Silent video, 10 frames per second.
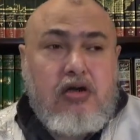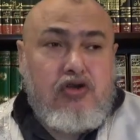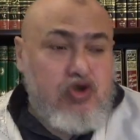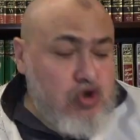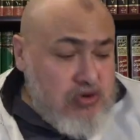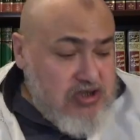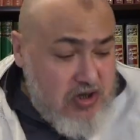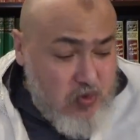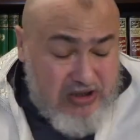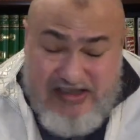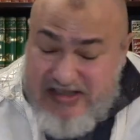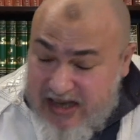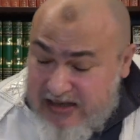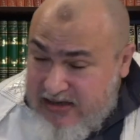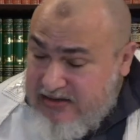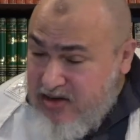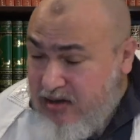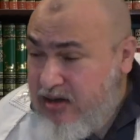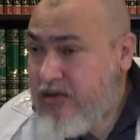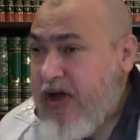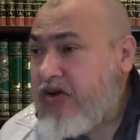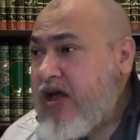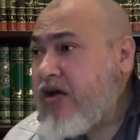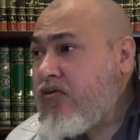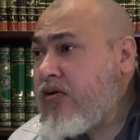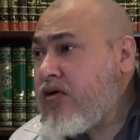Do you see what this ayah is talking about now?